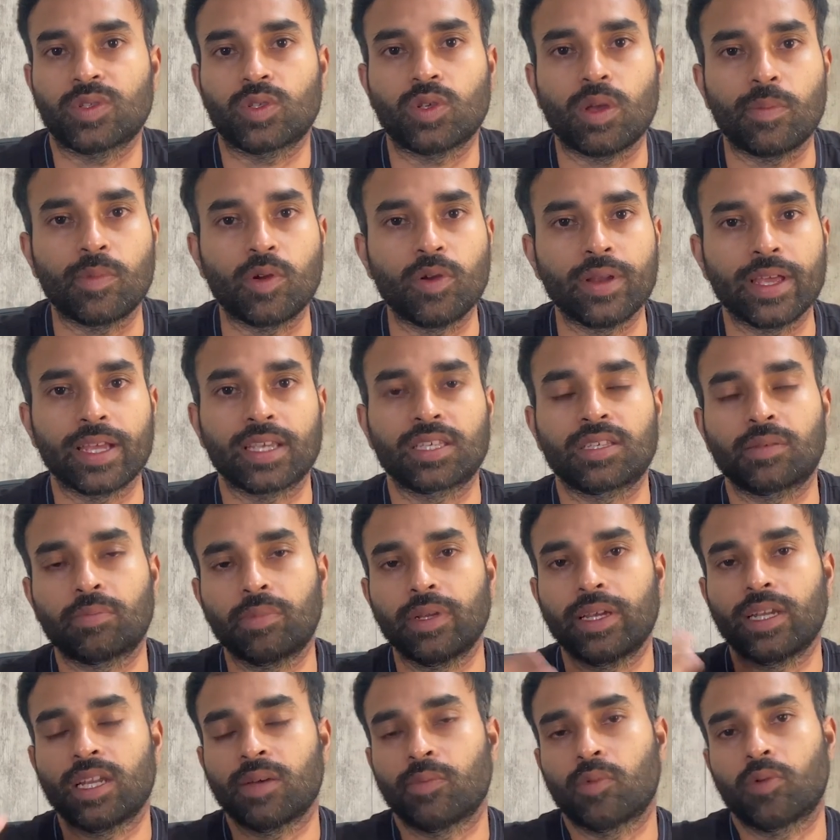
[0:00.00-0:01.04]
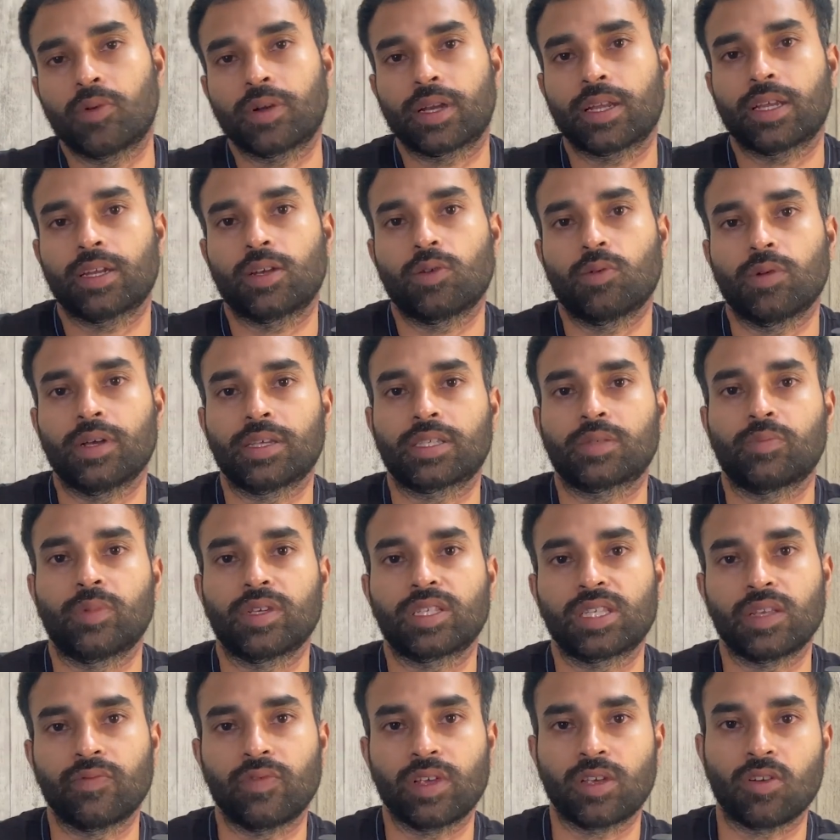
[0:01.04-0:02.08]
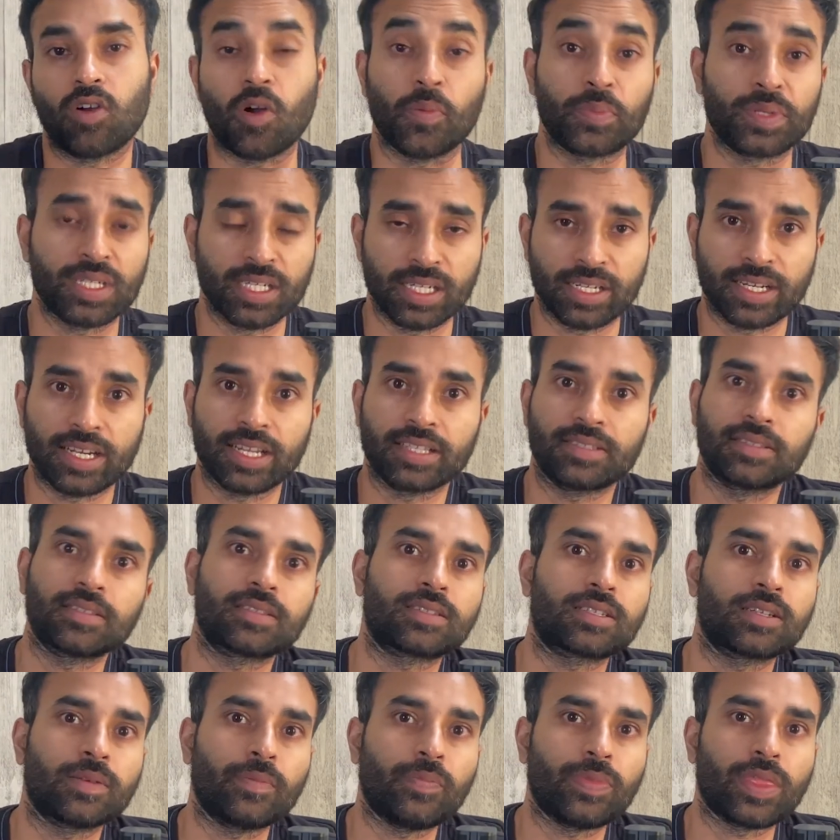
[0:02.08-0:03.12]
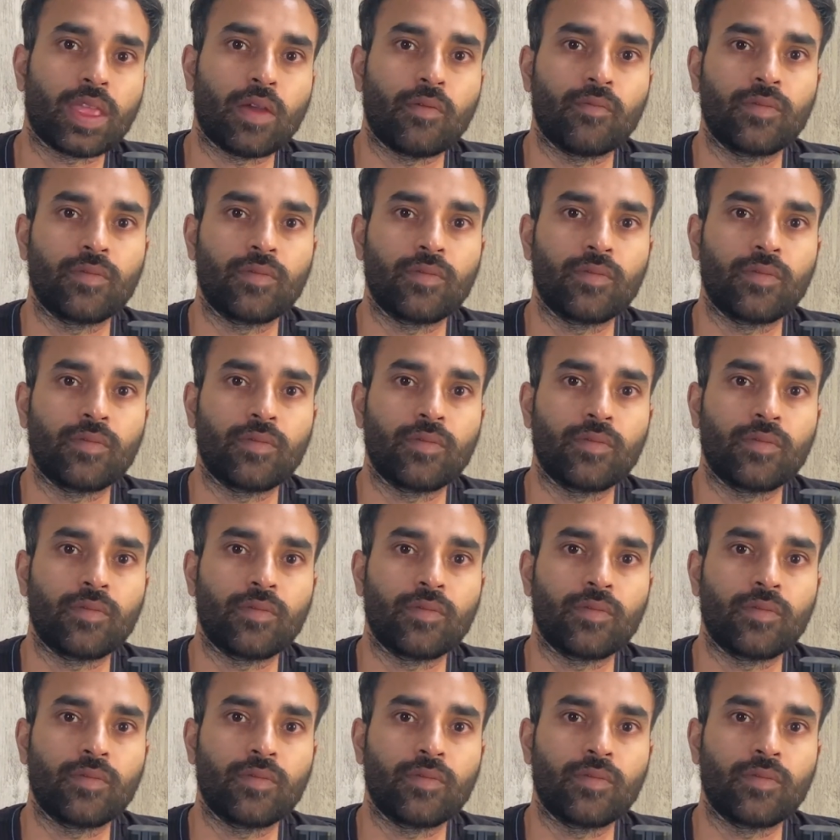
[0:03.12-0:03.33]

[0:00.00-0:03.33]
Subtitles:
So, I'm going to explain about a specific option trading system